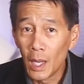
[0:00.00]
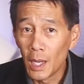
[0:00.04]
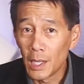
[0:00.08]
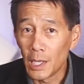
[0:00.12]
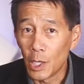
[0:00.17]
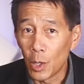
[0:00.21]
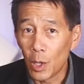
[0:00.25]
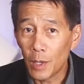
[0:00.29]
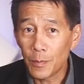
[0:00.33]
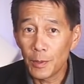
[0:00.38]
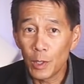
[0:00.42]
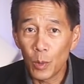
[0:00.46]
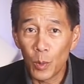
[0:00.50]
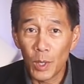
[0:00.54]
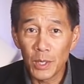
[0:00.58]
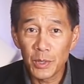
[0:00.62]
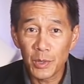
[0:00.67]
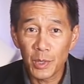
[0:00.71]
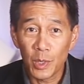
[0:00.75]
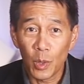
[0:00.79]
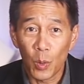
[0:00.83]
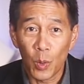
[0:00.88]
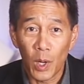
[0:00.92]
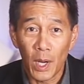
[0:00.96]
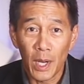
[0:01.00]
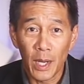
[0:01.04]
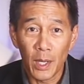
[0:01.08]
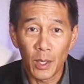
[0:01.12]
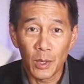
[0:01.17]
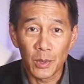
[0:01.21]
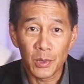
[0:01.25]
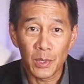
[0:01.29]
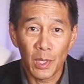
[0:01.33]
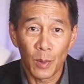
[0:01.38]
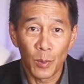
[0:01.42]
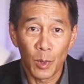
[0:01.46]
Now, every once in a while,
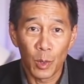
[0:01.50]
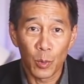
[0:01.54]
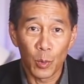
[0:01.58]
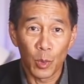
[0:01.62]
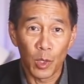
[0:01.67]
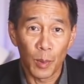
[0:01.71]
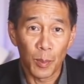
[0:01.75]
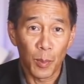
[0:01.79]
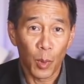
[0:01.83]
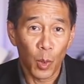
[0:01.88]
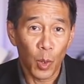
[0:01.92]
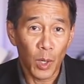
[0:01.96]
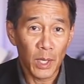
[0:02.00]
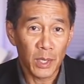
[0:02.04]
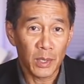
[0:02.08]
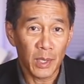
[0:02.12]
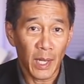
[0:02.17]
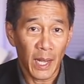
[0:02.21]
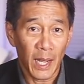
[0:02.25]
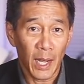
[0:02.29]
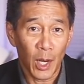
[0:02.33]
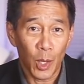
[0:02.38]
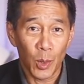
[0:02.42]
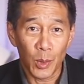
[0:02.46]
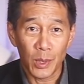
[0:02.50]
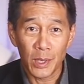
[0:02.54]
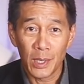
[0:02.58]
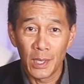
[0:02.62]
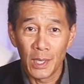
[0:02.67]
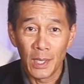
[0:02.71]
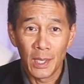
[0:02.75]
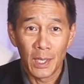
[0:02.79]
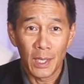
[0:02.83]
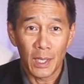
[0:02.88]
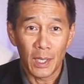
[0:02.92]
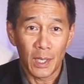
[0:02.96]
someone will point out
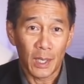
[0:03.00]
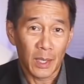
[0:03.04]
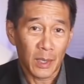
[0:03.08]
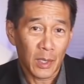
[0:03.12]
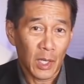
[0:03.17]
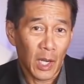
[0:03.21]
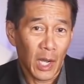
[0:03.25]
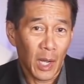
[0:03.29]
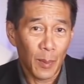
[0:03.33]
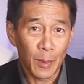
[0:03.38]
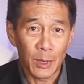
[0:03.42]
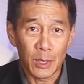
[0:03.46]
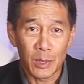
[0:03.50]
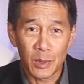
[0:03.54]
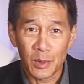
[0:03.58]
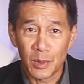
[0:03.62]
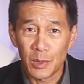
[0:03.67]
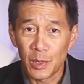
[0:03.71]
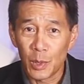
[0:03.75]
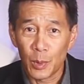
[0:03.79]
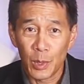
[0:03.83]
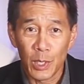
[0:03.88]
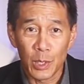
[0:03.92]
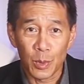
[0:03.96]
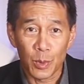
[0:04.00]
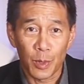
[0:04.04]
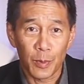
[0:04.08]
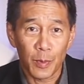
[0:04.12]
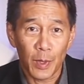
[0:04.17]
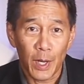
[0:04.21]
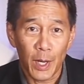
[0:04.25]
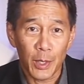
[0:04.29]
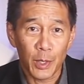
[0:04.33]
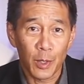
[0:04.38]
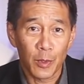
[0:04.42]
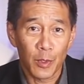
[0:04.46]
a Comet series
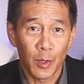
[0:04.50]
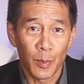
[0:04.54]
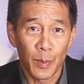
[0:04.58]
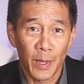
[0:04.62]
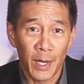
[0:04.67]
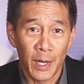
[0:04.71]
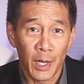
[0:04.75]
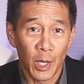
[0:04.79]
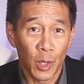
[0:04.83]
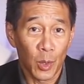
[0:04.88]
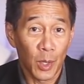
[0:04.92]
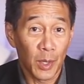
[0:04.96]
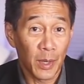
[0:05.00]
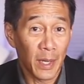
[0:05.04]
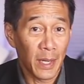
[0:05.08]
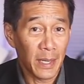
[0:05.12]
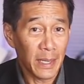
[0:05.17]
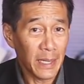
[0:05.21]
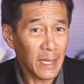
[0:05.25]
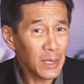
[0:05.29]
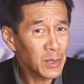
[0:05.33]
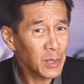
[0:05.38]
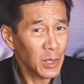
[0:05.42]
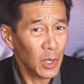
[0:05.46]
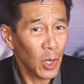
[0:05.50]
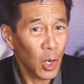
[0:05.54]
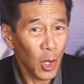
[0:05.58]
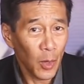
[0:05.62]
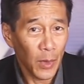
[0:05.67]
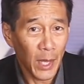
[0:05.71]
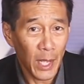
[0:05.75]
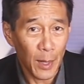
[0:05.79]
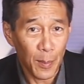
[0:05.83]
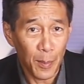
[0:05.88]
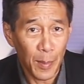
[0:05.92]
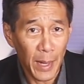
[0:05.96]
refractor from that era that isn't all
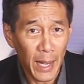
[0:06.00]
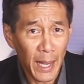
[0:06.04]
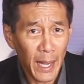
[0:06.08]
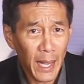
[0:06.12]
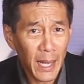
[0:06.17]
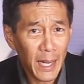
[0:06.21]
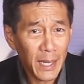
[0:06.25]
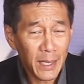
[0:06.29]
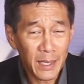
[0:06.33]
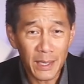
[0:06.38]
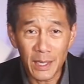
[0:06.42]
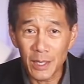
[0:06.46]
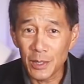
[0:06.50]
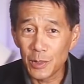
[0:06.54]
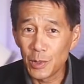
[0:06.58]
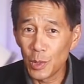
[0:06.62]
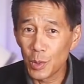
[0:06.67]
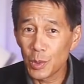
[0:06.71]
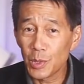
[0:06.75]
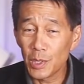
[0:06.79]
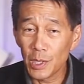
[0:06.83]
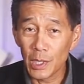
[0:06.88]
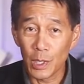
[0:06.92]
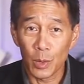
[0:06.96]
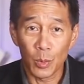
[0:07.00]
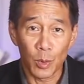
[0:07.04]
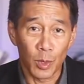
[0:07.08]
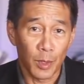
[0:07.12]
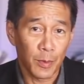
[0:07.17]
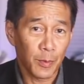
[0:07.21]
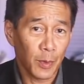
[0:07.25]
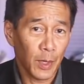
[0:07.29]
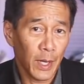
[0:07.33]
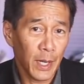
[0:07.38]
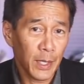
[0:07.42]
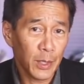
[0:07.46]
that bad. It's usually a
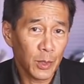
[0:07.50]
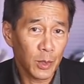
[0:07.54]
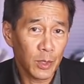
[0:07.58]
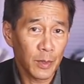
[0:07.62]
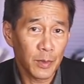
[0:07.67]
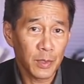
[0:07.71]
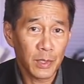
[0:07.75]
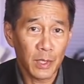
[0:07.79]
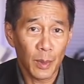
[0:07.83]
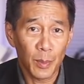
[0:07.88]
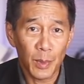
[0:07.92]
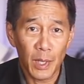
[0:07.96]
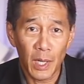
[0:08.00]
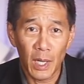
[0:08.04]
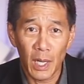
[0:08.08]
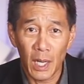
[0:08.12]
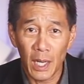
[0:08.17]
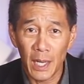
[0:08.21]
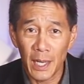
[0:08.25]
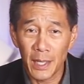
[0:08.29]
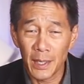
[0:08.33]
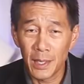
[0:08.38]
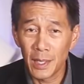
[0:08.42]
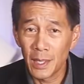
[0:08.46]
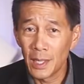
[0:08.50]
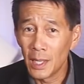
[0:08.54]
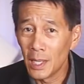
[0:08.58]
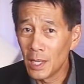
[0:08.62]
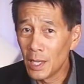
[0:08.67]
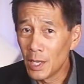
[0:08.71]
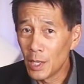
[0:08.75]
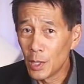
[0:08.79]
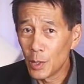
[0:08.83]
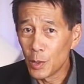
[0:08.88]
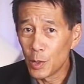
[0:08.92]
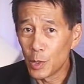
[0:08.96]
refractor of some kind.
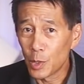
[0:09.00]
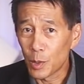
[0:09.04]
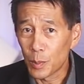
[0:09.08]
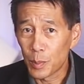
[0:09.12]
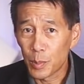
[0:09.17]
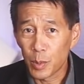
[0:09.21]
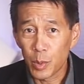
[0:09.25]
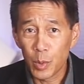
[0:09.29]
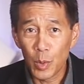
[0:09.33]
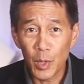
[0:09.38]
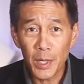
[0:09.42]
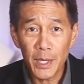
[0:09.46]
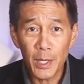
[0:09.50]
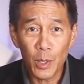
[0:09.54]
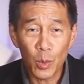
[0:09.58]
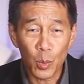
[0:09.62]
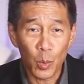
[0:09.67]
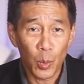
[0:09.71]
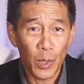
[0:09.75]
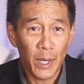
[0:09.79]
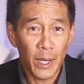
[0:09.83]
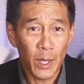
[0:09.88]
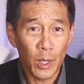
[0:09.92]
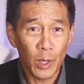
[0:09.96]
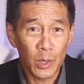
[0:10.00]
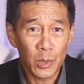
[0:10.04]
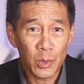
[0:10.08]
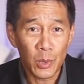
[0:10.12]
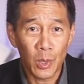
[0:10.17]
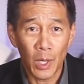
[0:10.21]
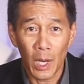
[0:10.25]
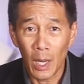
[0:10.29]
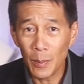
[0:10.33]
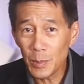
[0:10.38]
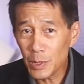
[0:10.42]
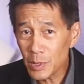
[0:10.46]
They're pretty rare,
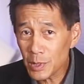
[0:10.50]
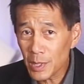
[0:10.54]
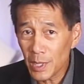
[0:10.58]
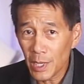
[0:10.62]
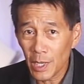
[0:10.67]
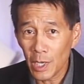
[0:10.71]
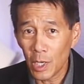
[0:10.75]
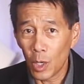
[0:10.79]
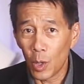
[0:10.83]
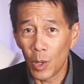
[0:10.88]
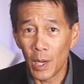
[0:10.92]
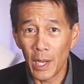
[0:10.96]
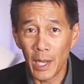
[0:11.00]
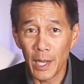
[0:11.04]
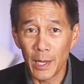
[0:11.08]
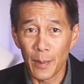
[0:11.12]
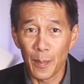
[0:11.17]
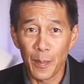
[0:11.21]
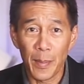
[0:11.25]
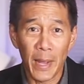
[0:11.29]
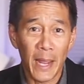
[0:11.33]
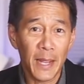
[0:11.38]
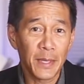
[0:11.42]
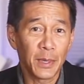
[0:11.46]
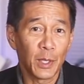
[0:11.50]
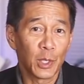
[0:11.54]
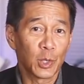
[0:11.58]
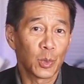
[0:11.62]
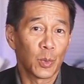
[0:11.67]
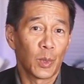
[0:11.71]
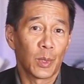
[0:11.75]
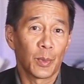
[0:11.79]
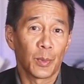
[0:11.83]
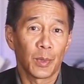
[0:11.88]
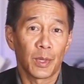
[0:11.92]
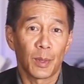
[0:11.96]
so I'm just going to go ahead and paint this
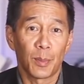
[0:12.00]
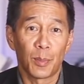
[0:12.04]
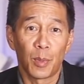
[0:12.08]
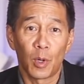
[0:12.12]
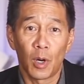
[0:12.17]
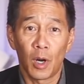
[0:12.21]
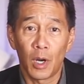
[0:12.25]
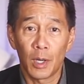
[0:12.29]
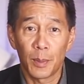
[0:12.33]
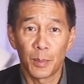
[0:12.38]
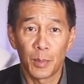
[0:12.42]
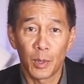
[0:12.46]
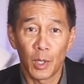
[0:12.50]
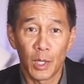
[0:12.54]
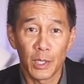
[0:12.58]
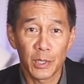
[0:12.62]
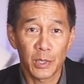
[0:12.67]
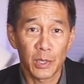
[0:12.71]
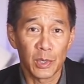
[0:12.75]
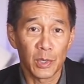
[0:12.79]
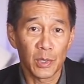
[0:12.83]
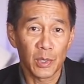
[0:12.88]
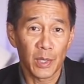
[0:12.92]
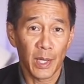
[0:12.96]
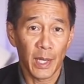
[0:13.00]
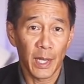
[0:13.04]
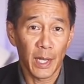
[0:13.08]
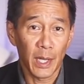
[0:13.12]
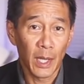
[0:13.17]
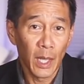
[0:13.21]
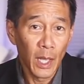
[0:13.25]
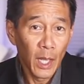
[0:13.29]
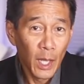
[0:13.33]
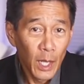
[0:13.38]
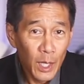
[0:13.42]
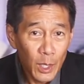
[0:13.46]
one with a broad brush and say,
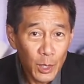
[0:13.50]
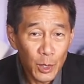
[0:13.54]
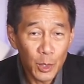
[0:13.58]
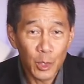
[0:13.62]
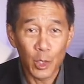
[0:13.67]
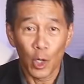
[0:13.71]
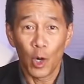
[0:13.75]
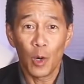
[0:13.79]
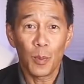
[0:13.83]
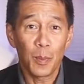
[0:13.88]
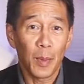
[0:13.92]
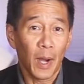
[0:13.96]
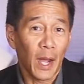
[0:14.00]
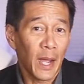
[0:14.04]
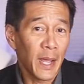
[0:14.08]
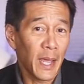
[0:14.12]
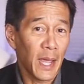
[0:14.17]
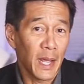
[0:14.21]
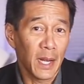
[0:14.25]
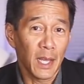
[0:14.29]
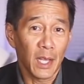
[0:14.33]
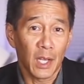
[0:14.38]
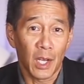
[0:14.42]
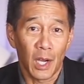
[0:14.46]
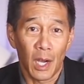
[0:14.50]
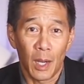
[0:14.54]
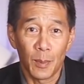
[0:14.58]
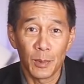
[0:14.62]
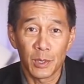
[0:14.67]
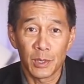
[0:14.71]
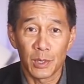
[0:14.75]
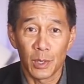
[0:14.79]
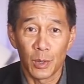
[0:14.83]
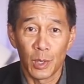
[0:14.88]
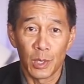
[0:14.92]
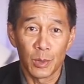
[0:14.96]
don't buy any
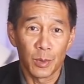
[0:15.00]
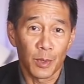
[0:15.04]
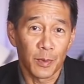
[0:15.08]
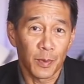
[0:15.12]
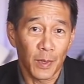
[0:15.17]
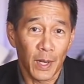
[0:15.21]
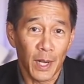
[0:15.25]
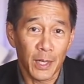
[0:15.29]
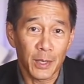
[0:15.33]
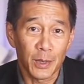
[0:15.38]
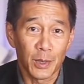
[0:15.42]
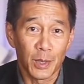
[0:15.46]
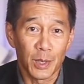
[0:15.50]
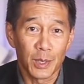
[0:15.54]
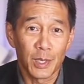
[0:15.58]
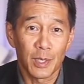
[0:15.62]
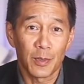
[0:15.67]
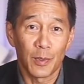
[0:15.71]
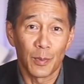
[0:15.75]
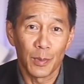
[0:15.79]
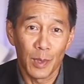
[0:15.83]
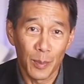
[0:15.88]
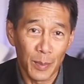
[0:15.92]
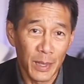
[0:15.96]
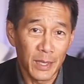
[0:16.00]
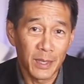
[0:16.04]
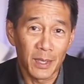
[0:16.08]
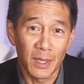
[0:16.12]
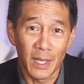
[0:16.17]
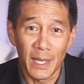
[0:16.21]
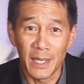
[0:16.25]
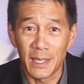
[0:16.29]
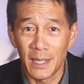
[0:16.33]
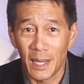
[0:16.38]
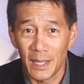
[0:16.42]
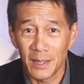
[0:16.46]
Comet series refractors from the mid to
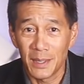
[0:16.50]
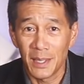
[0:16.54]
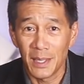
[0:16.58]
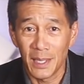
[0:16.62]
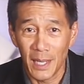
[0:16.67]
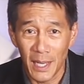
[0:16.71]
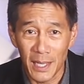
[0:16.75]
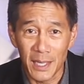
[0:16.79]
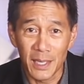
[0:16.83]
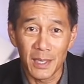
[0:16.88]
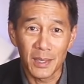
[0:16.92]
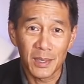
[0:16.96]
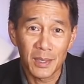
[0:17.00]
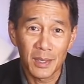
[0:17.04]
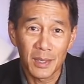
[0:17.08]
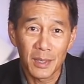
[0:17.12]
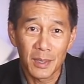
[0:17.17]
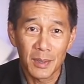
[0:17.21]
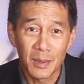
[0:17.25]
late 1980s.